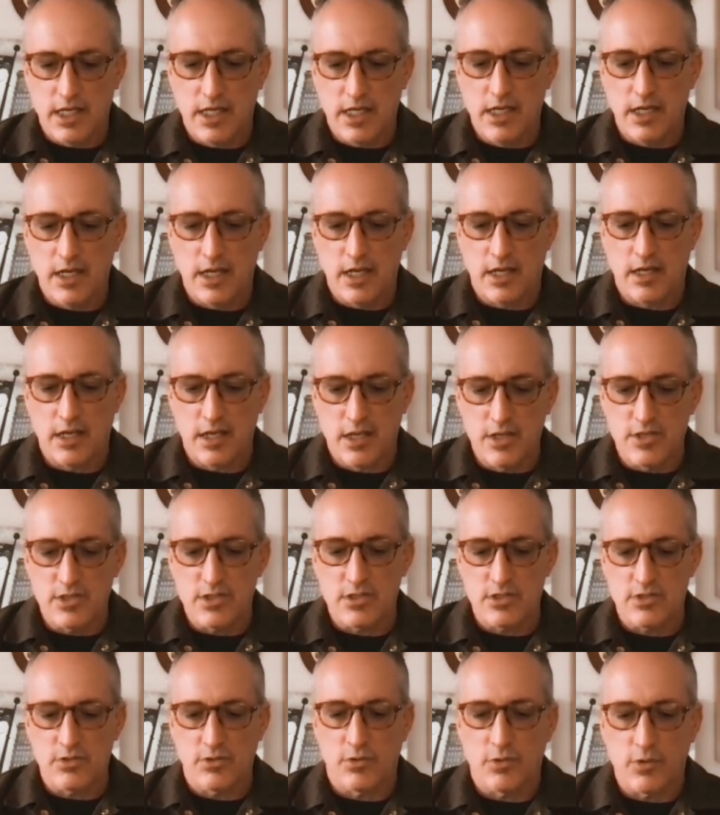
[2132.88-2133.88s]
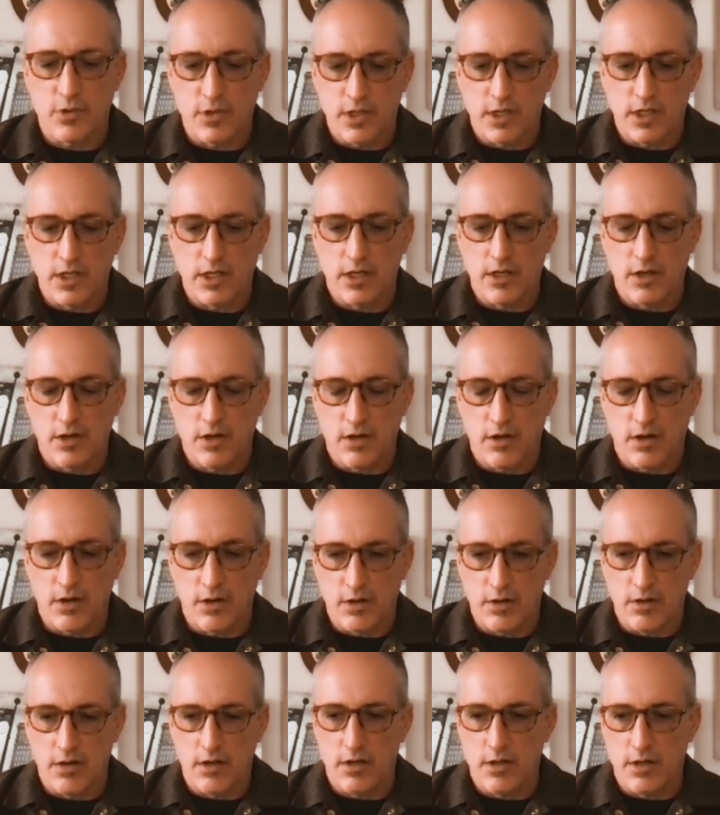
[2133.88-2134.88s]
and his story
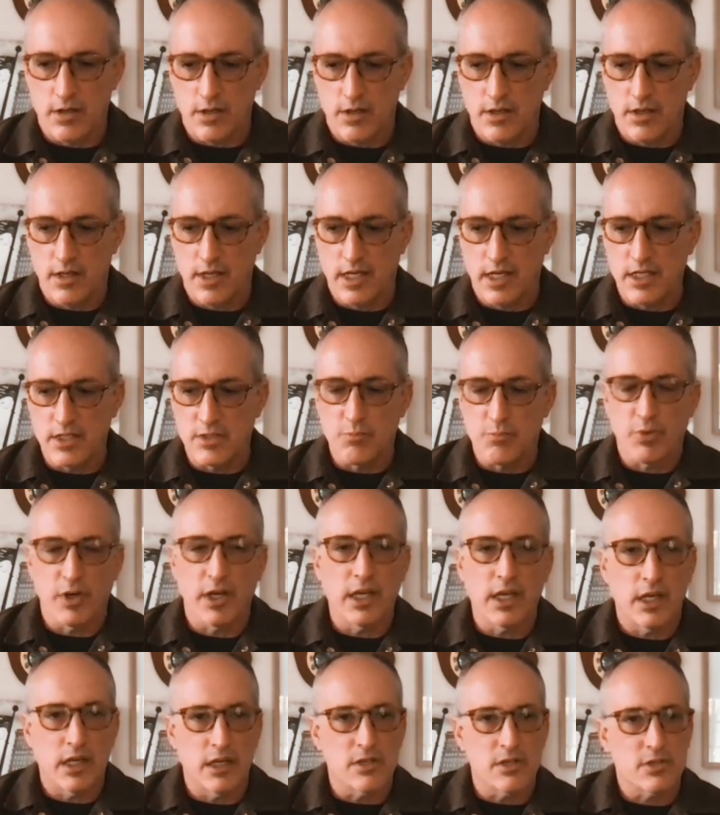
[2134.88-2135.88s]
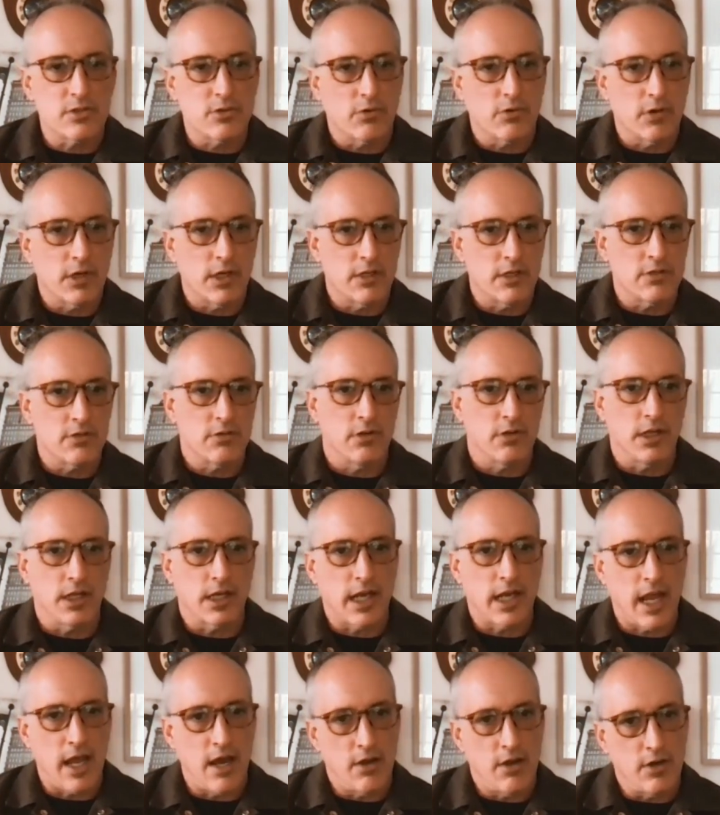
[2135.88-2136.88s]
he's bringing his story into an
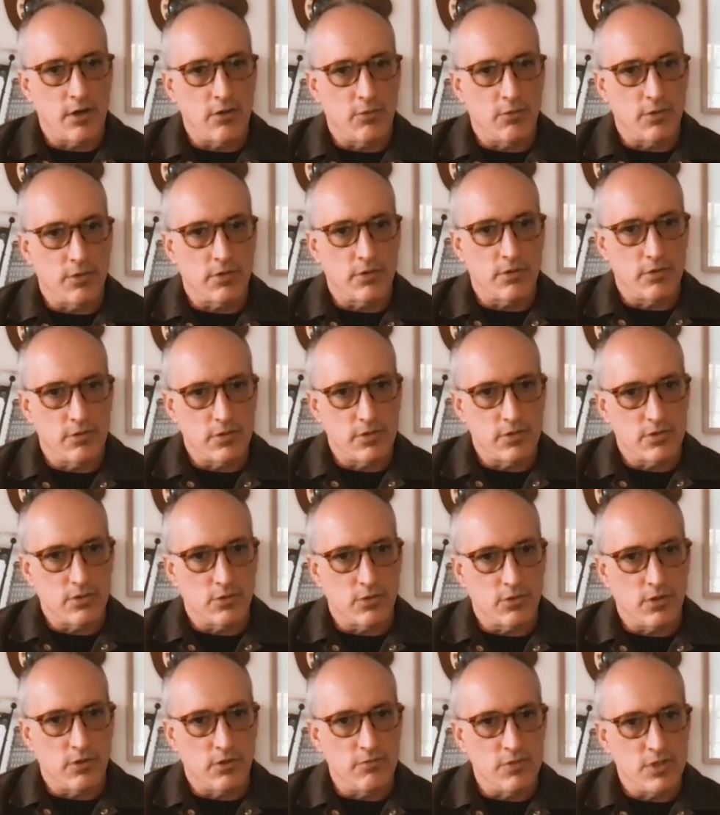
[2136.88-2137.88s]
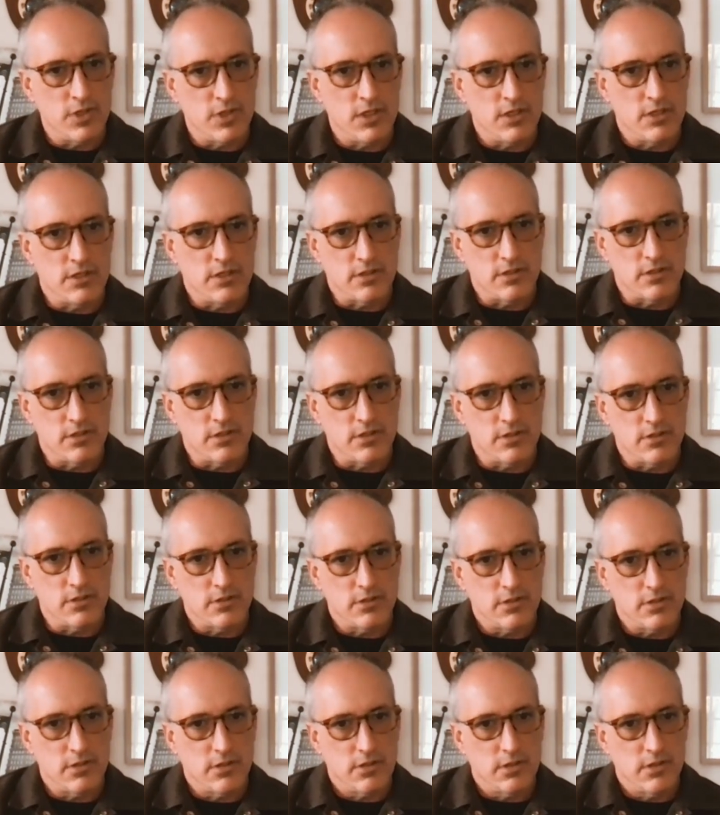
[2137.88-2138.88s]
encounter with the story of Jesus,
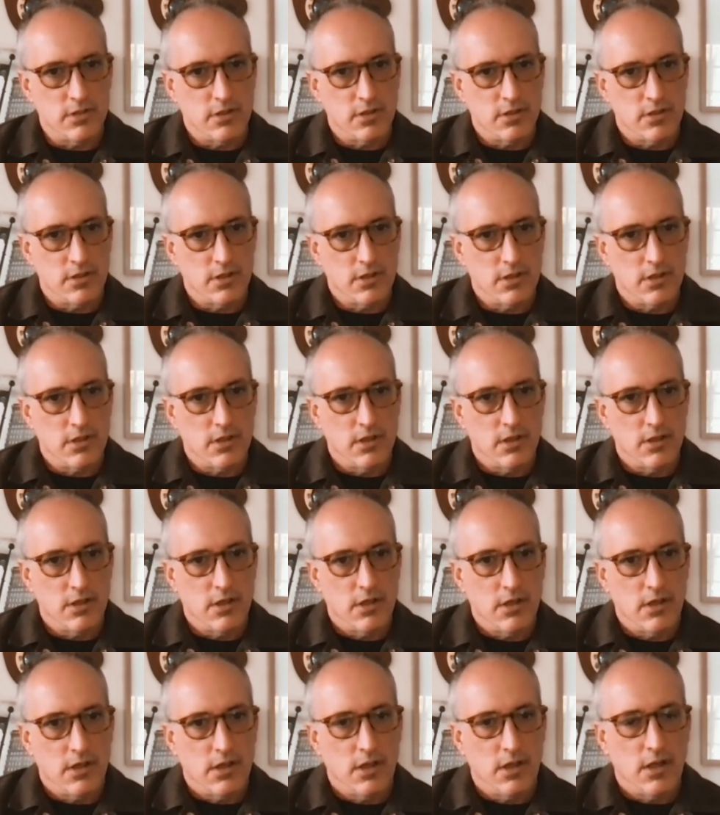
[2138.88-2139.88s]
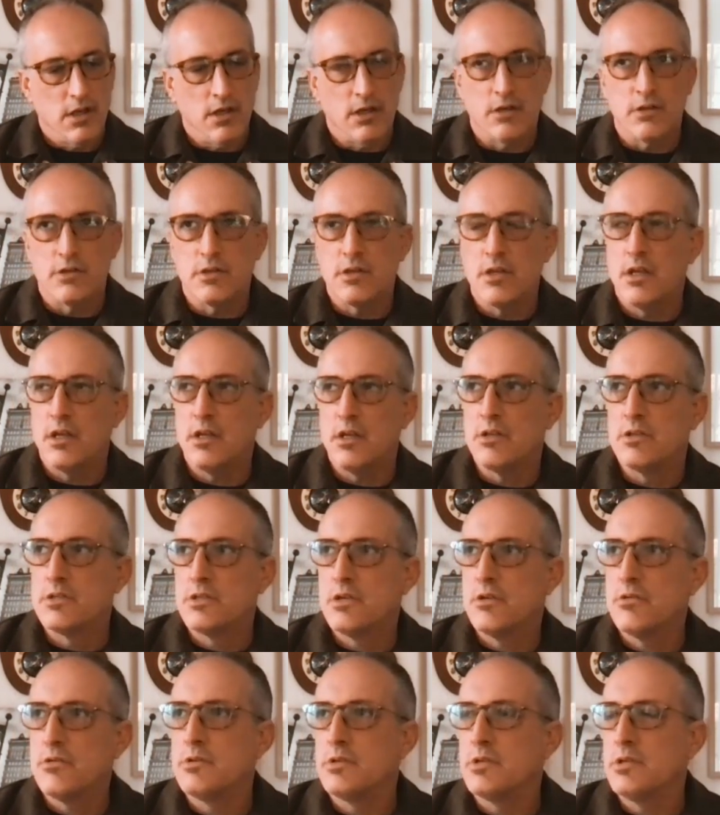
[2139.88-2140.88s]
and in
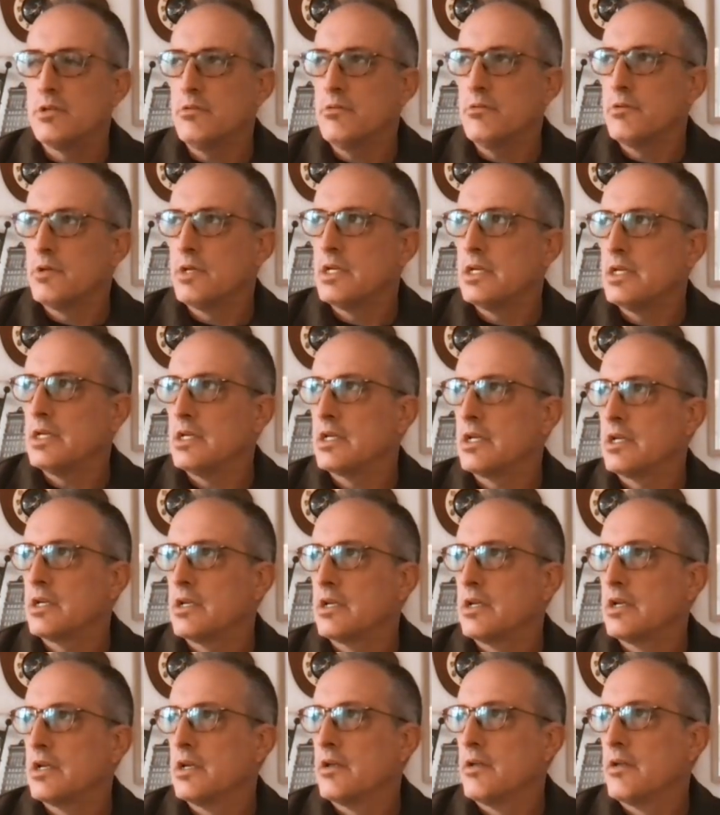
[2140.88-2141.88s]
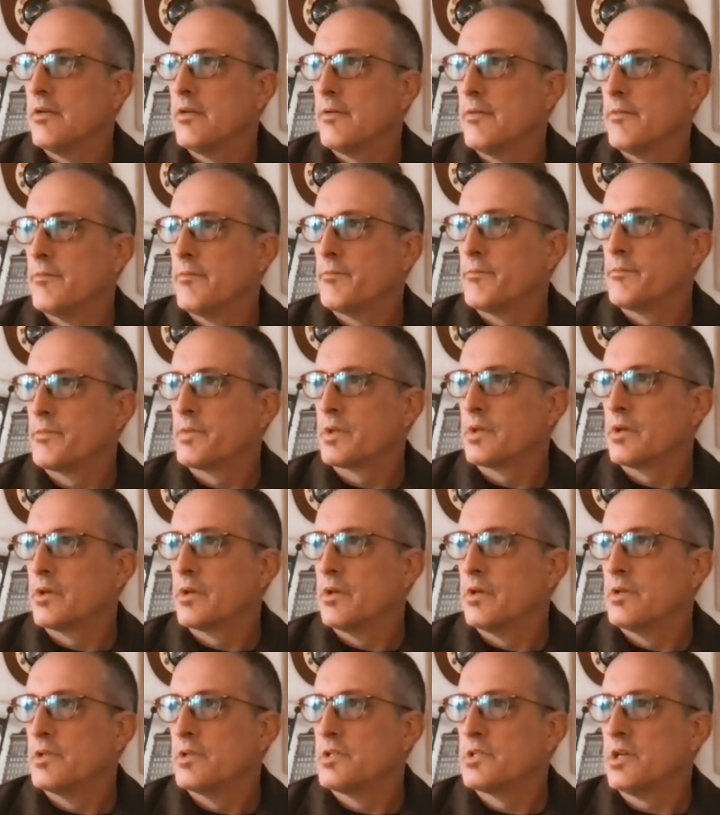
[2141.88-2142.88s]
so doing,
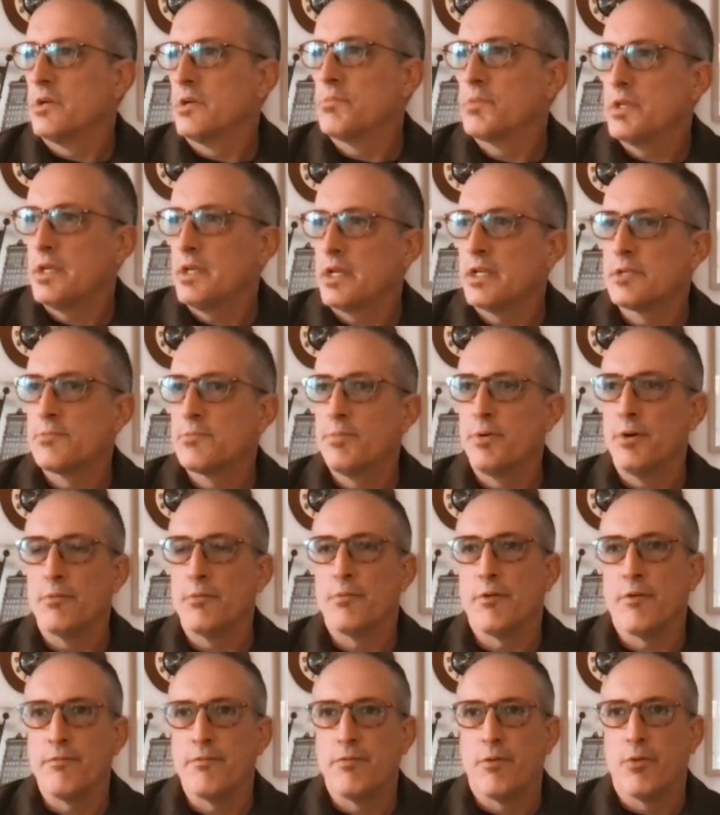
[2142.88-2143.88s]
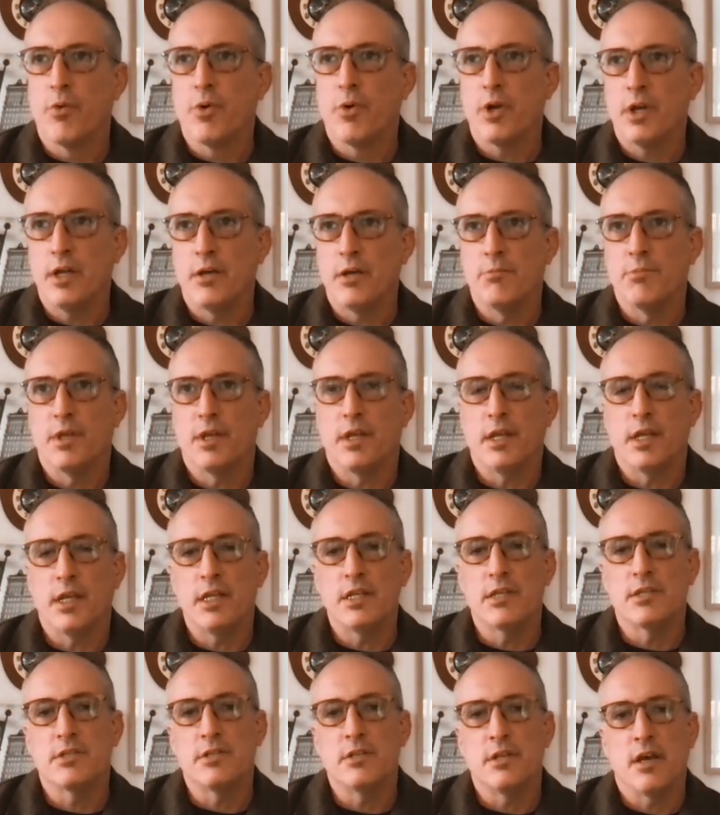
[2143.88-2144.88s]
something is put before him that
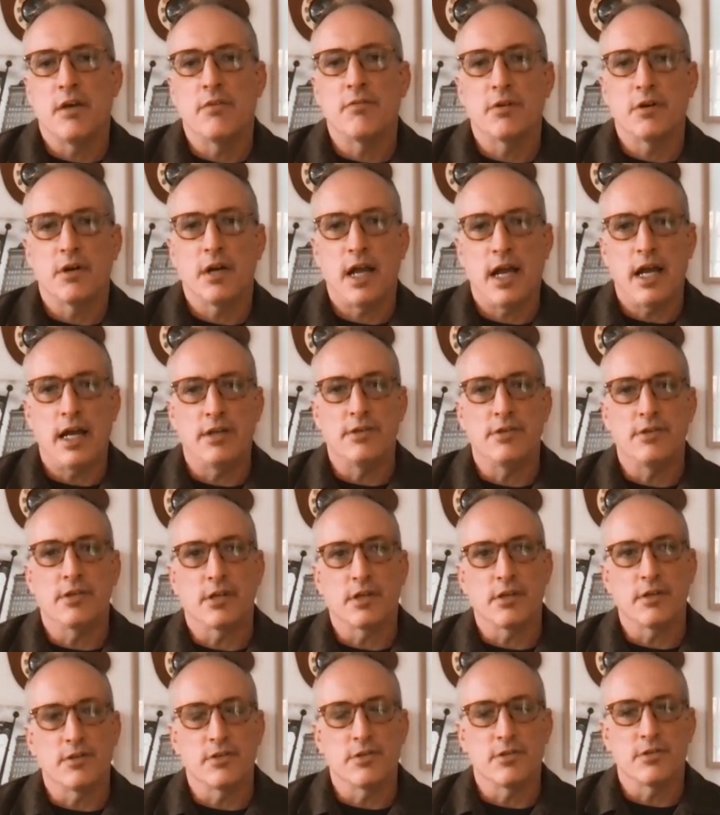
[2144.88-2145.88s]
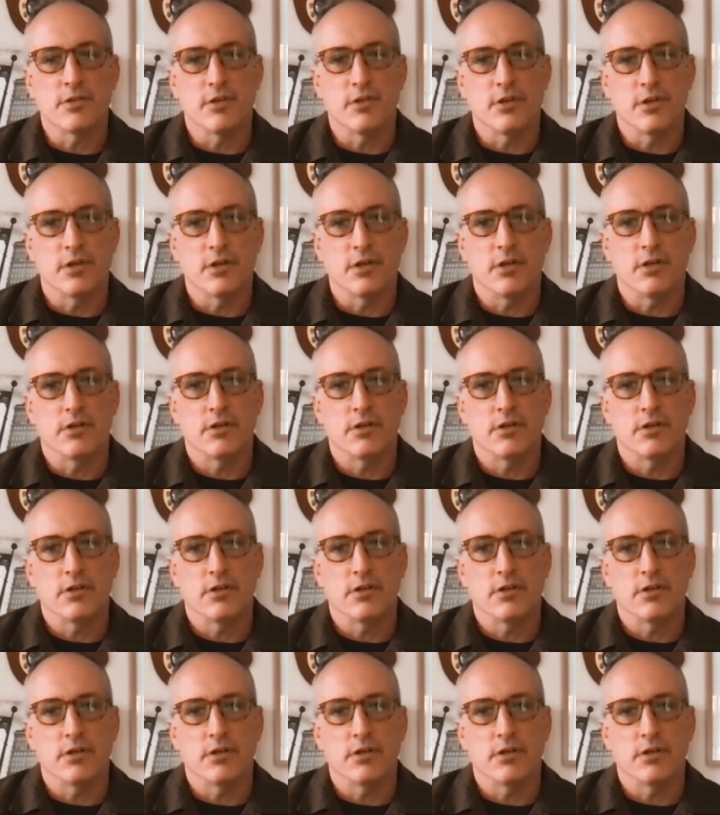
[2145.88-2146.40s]
he's never had to consider.